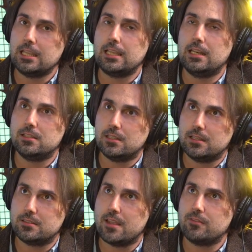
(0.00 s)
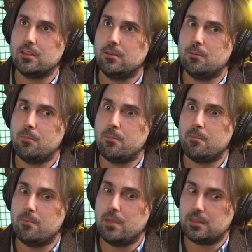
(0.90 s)
it is definitely
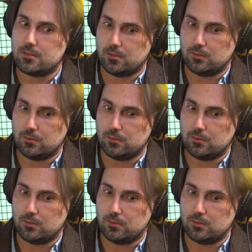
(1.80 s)
mental.